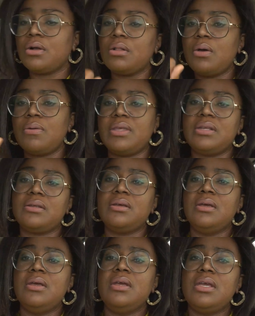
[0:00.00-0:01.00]
your clothing.
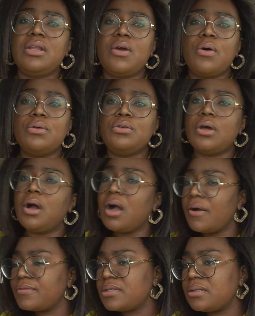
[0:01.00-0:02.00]
You know, don't
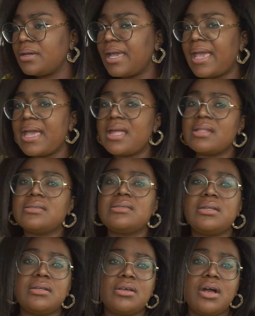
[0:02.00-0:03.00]
cough to your hands,
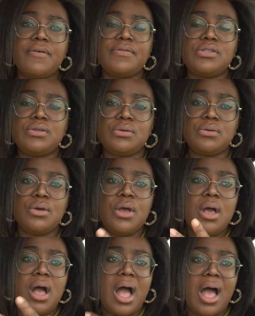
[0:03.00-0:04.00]
don't cough to
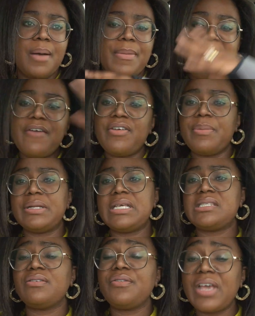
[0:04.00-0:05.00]

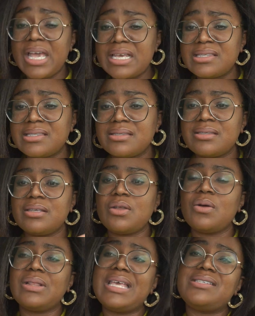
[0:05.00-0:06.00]
everybody's face. You
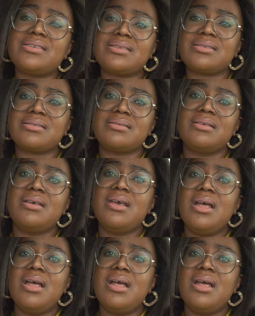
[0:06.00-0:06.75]
know, let's